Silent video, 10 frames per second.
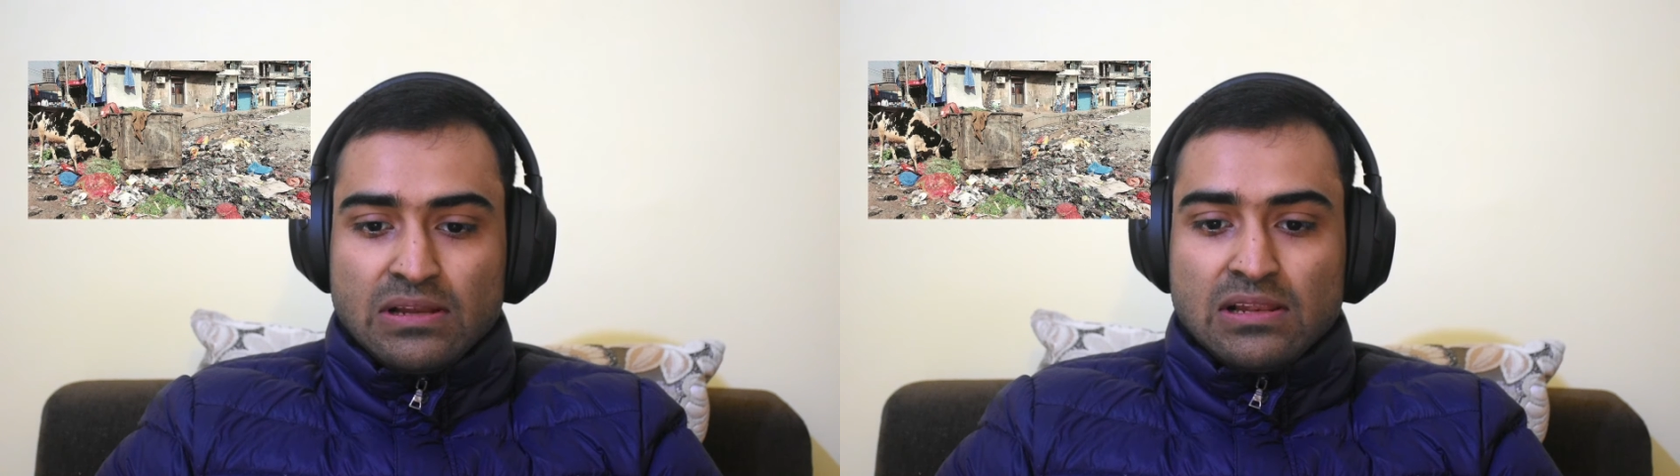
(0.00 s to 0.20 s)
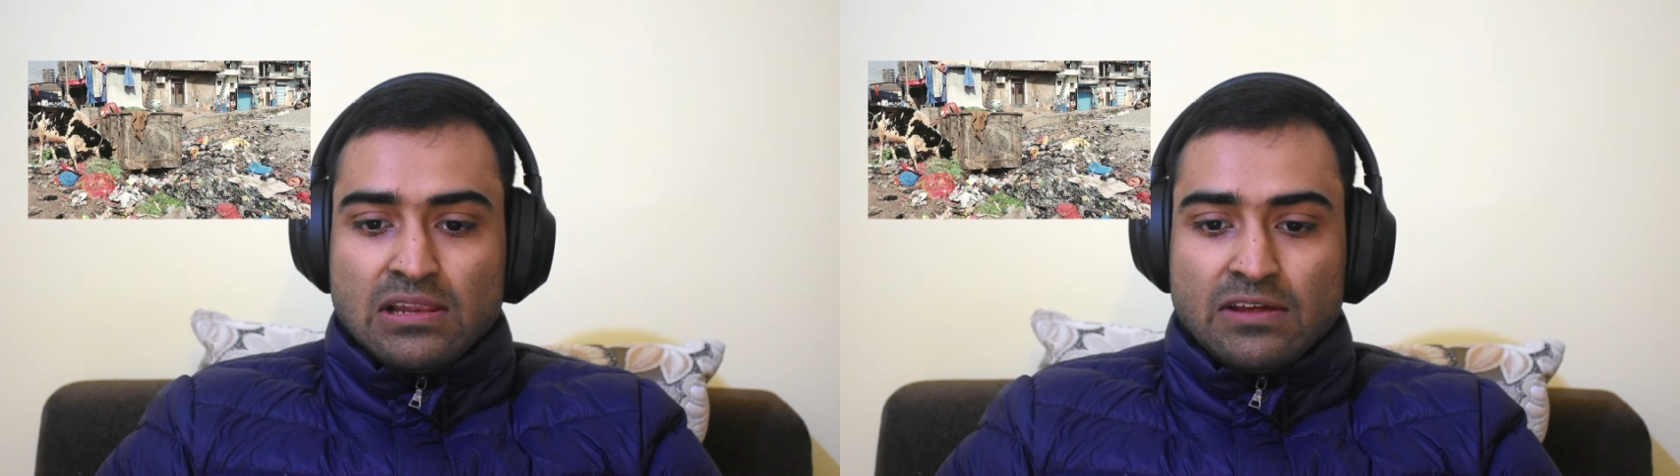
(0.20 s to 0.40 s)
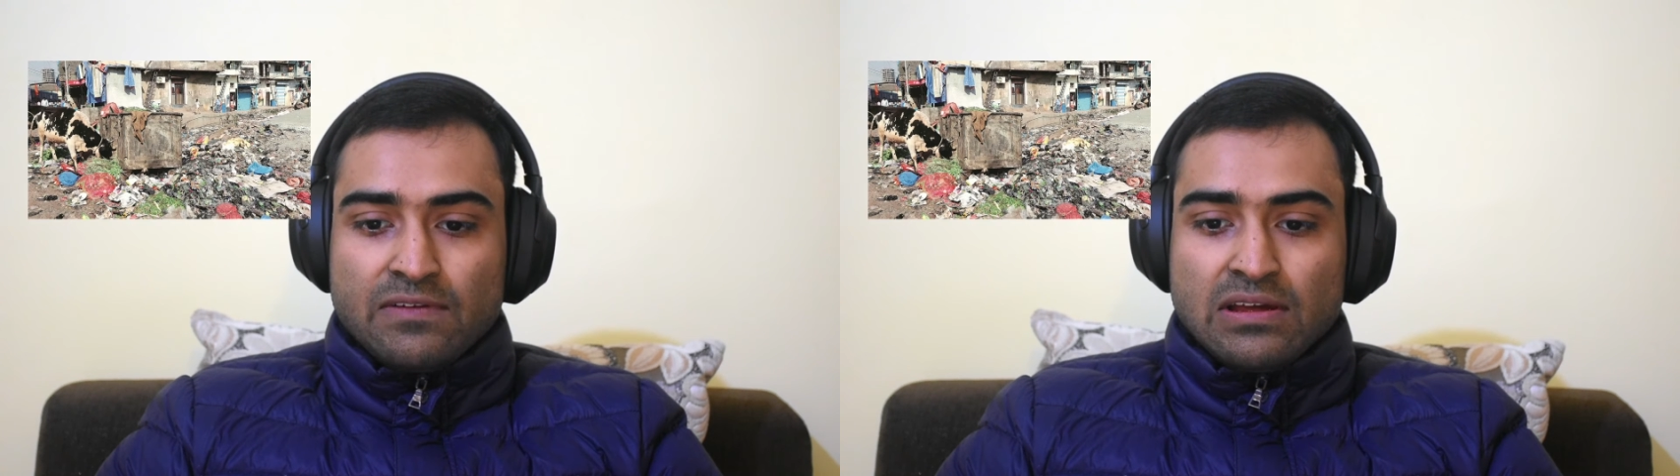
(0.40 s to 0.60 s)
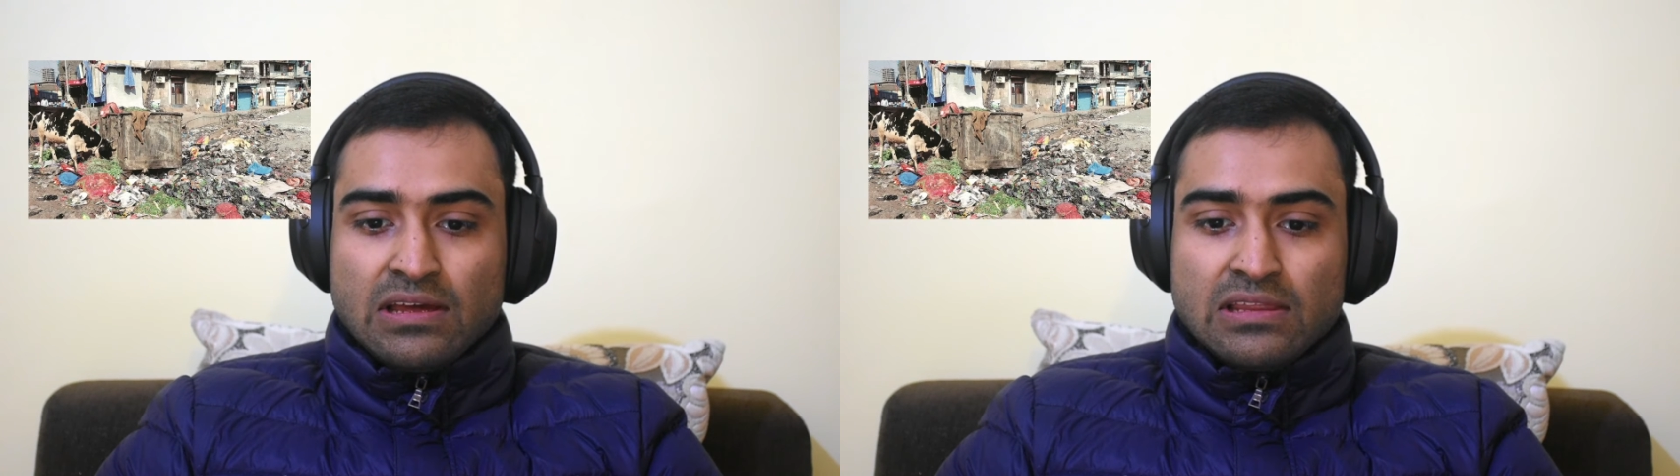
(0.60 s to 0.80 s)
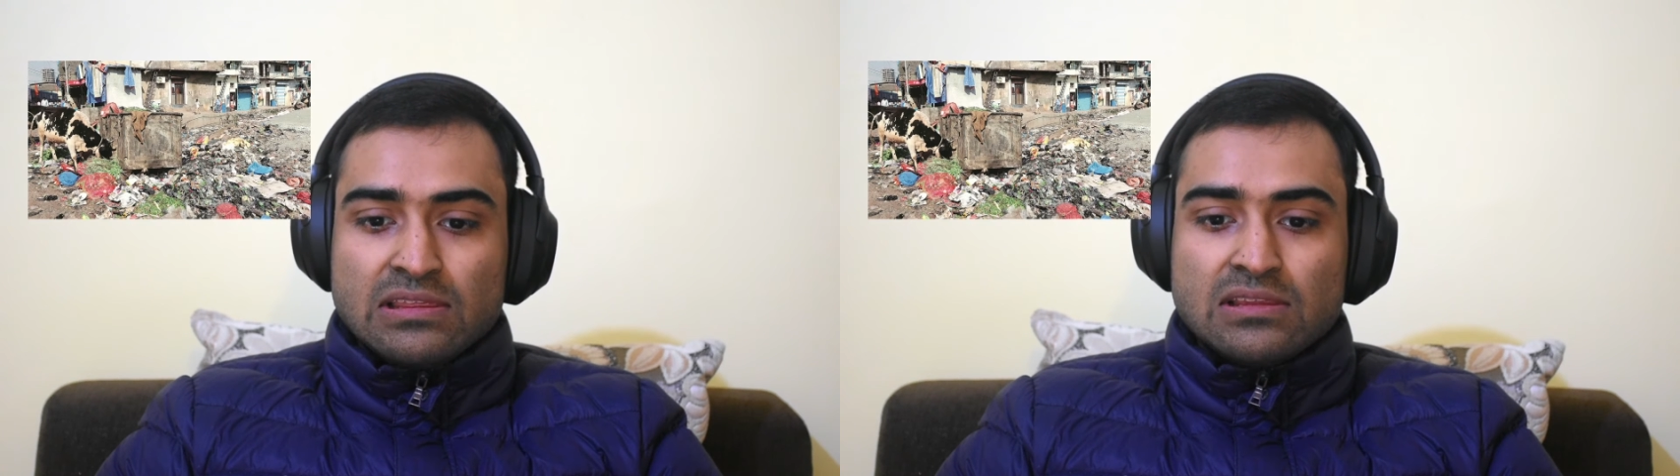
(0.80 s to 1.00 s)
living
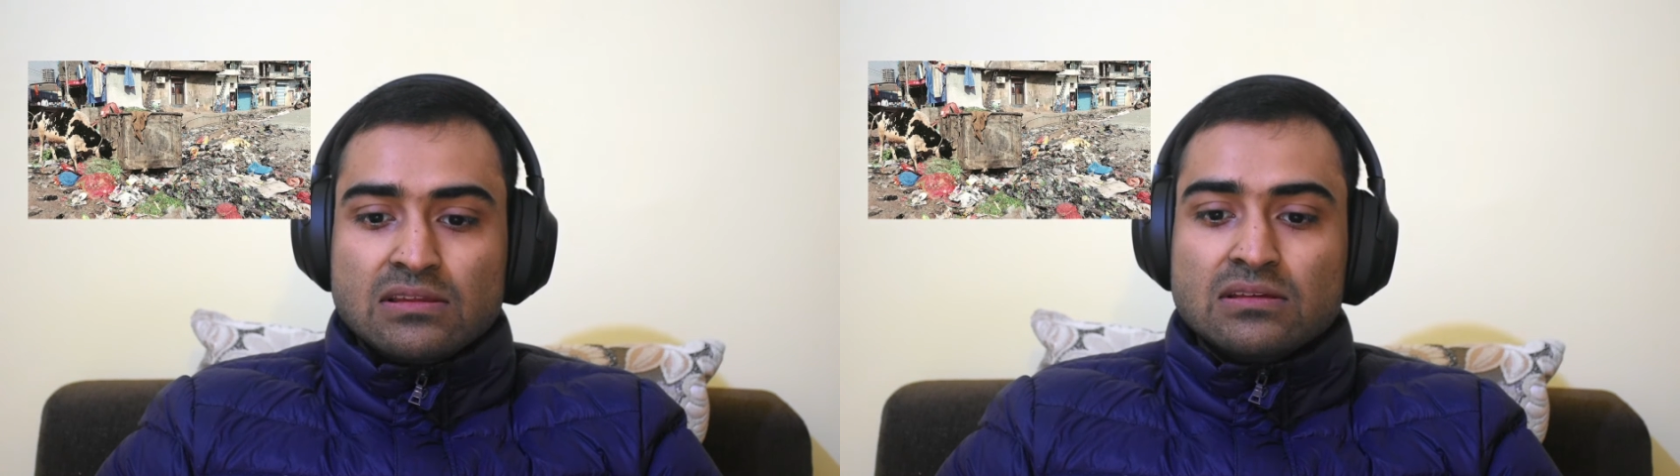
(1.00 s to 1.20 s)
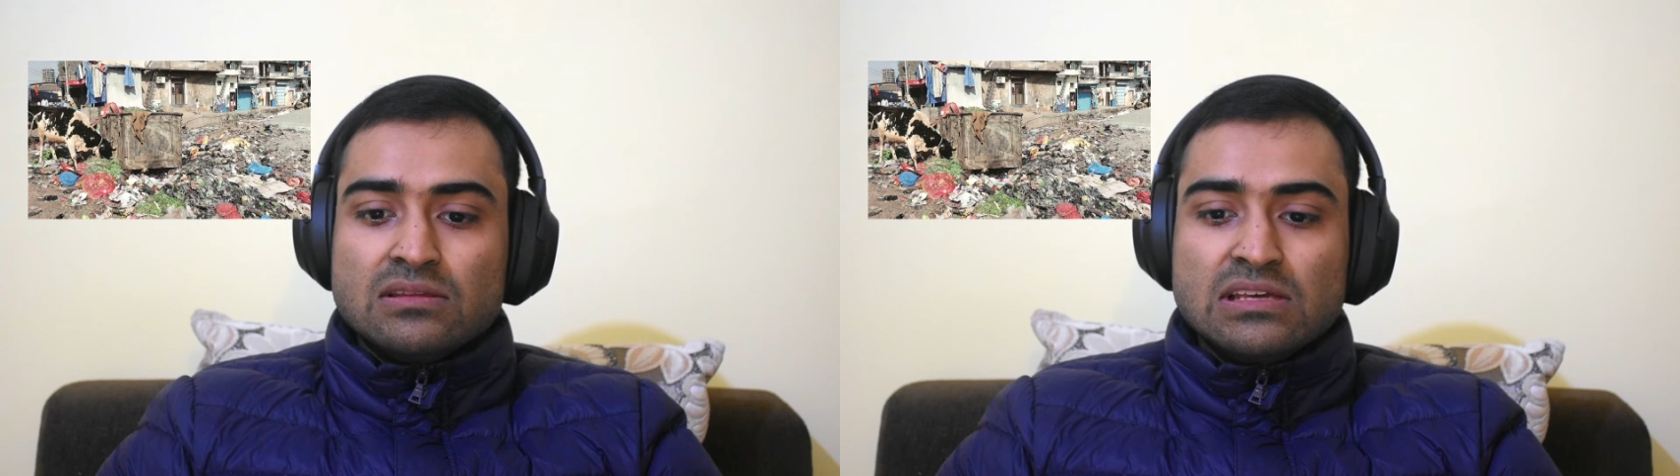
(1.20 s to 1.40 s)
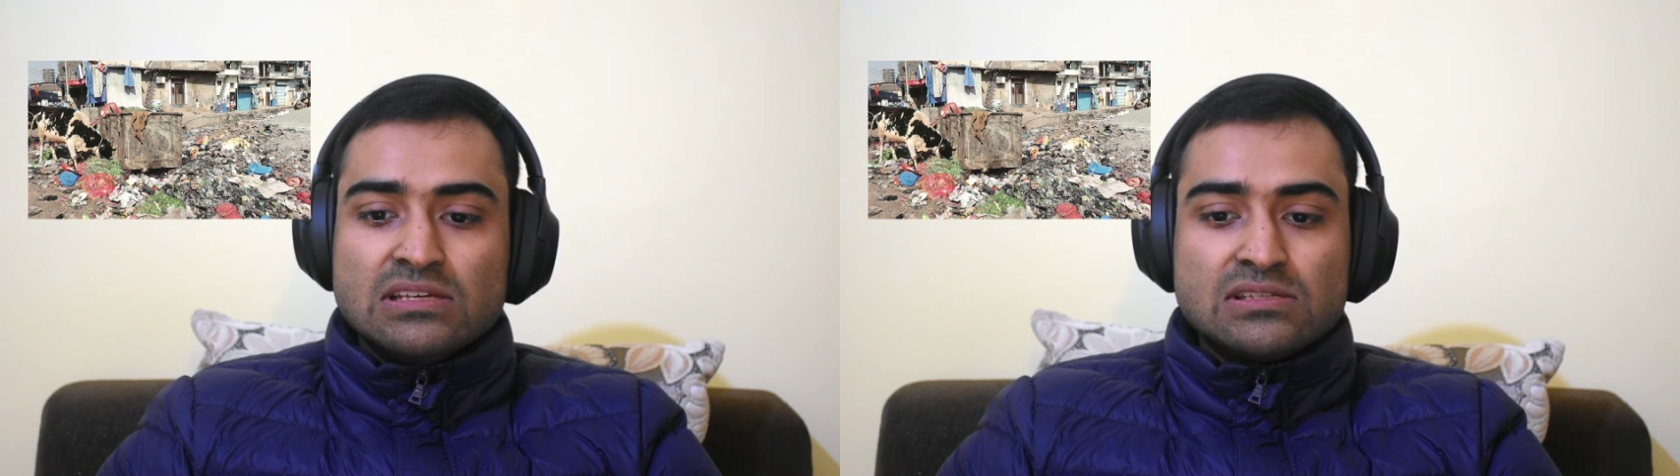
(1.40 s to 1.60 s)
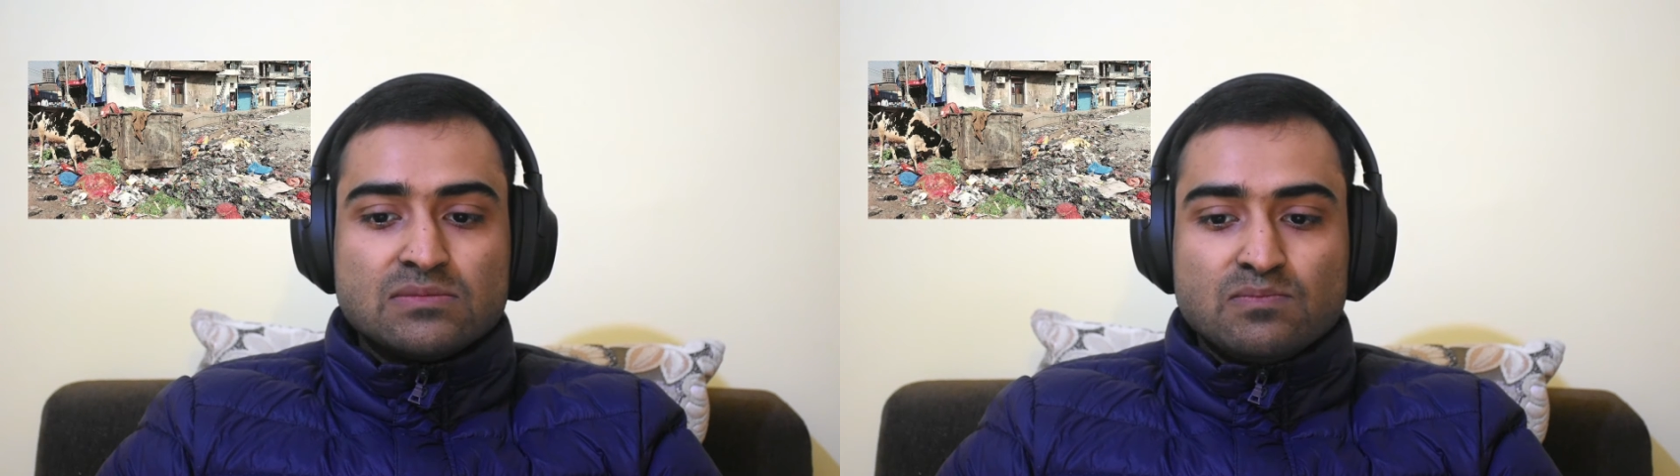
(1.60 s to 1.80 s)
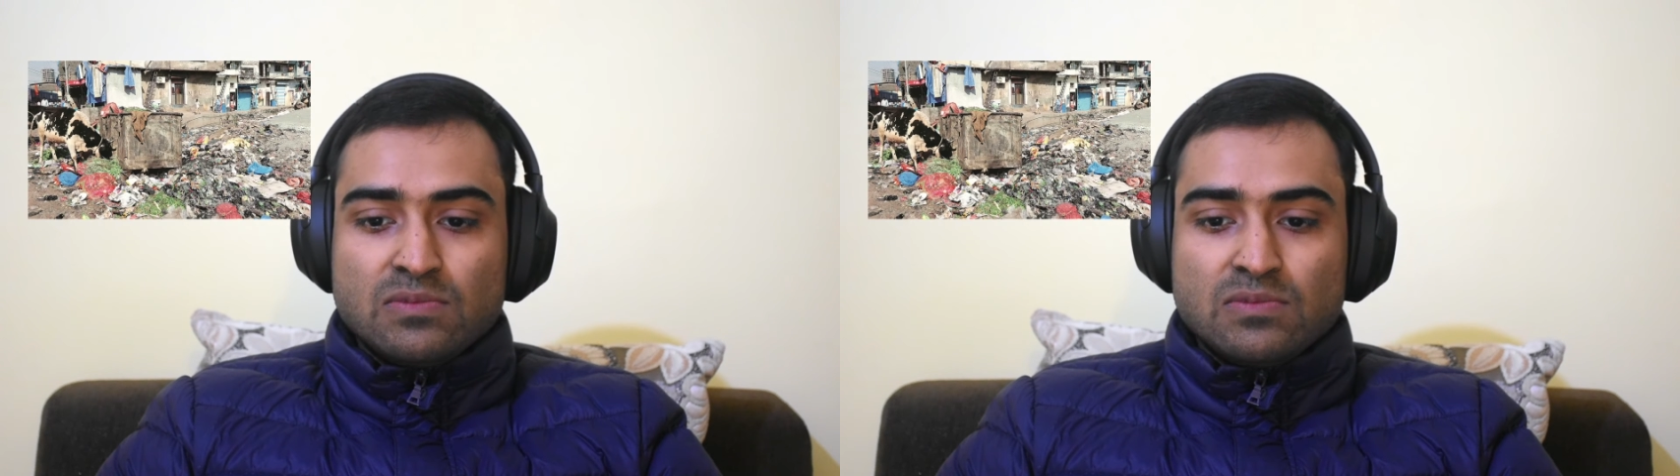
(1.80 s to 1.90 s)
in these